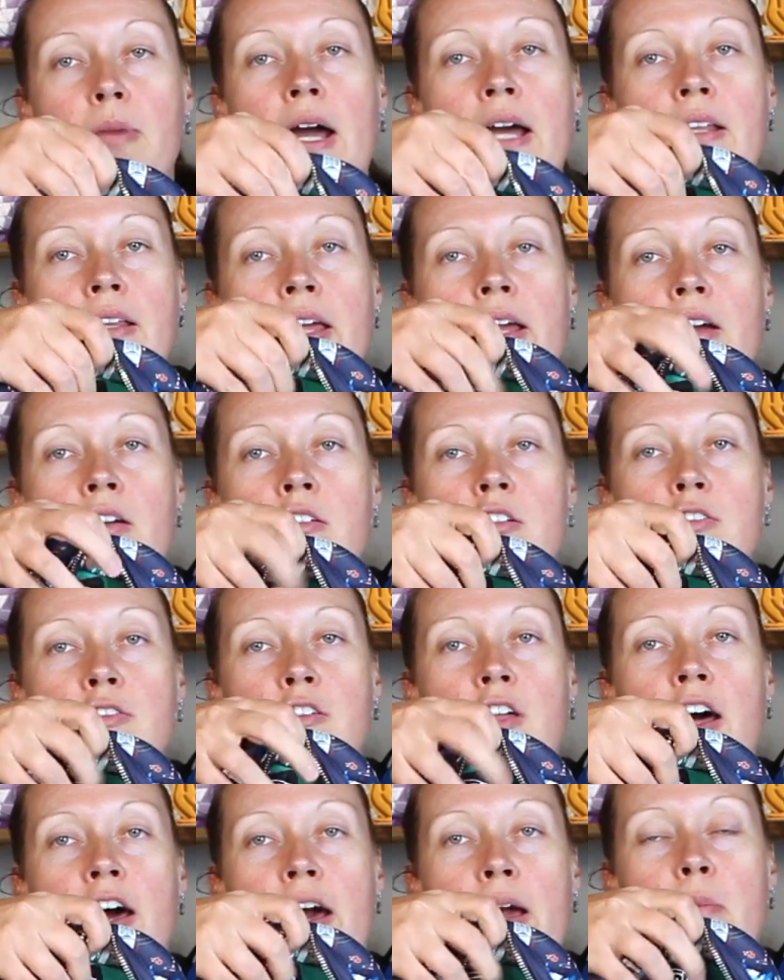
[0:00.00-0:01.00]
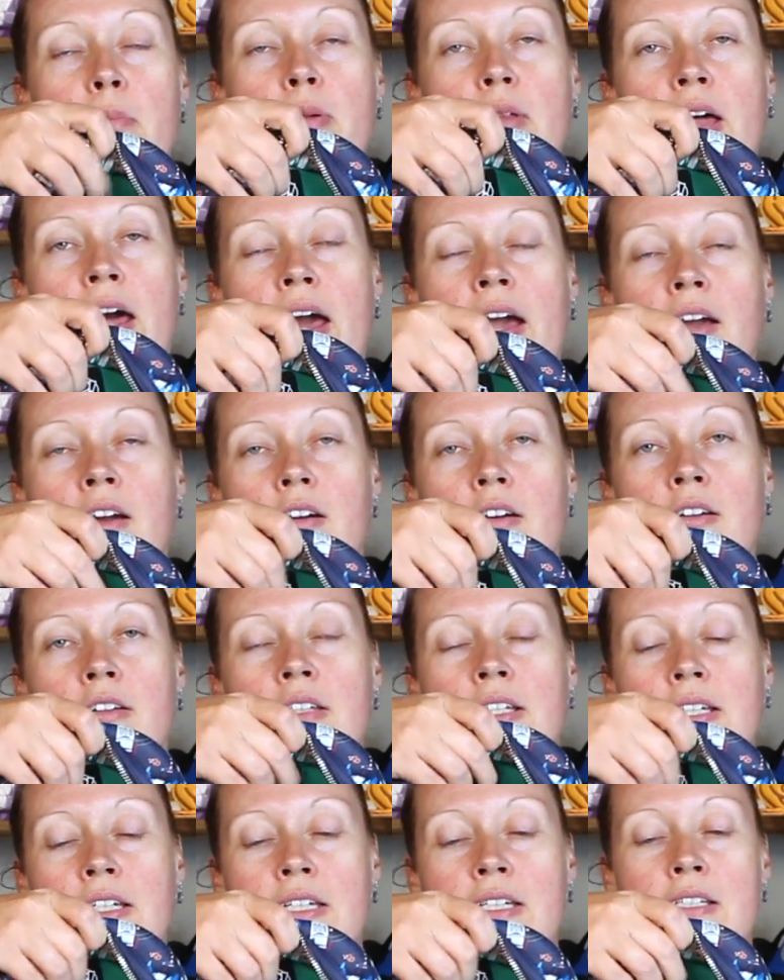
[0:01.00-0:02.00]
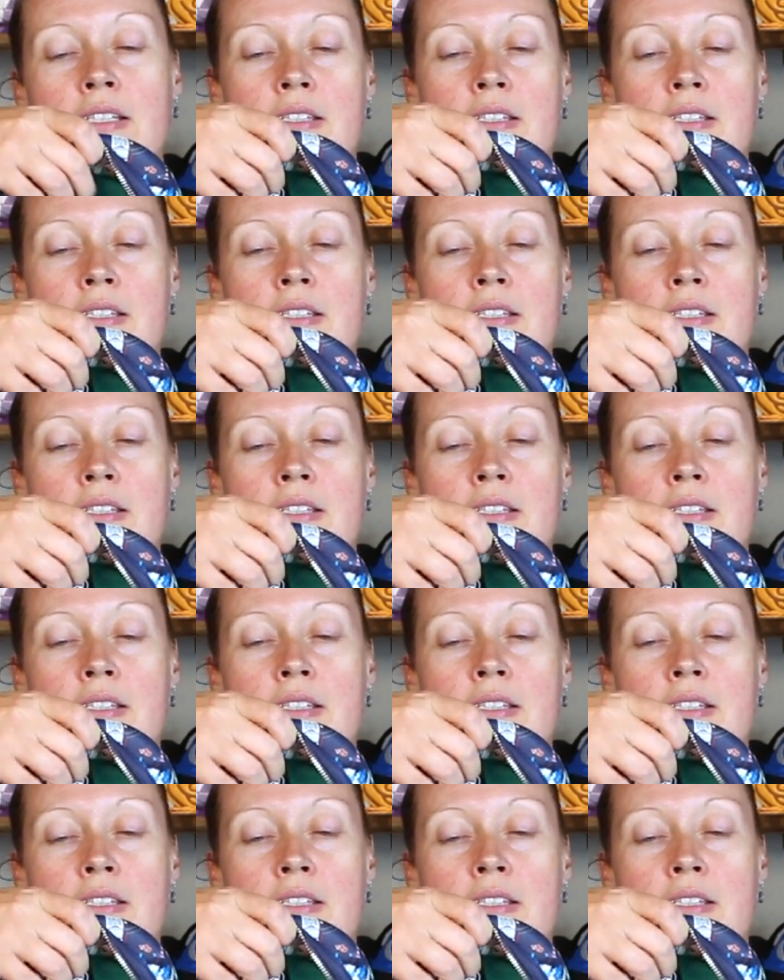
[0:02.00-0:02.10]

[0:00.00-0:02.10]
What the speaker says: by Loungefly plaque on the